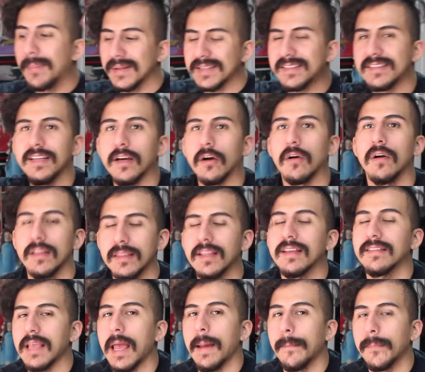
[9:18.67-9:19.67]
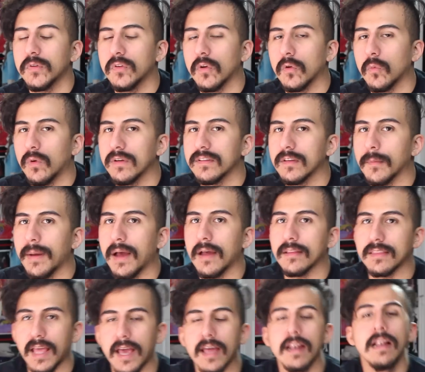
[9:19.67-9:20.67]
but still, this episode was
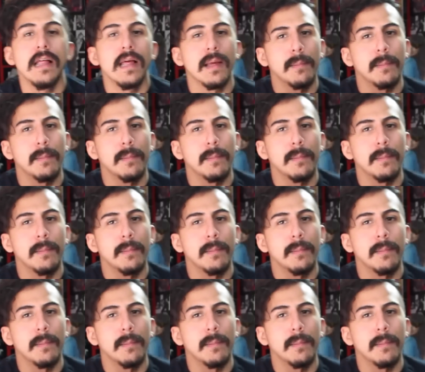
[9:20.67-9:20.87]
about that.